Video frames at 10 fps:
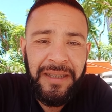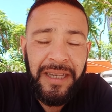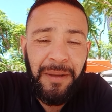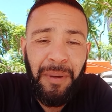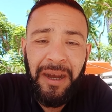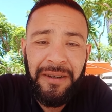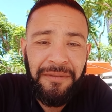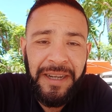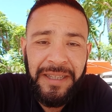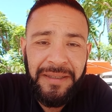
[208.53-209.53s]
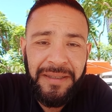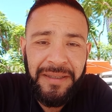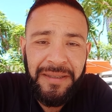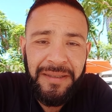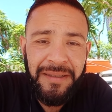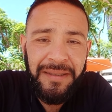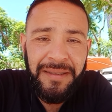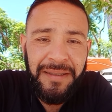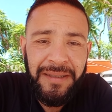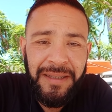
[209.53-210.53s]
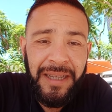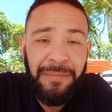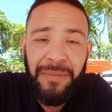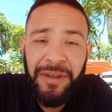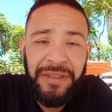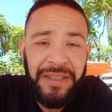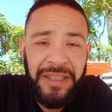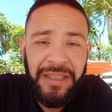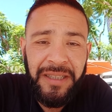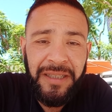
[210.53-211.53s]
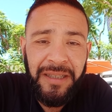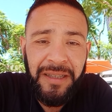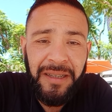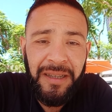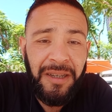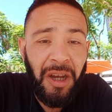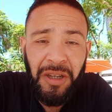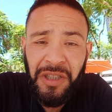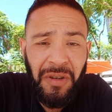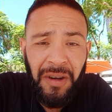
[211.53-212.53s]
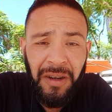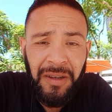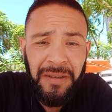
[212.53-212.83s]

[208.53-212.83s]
and upon grace and mercy and all you all.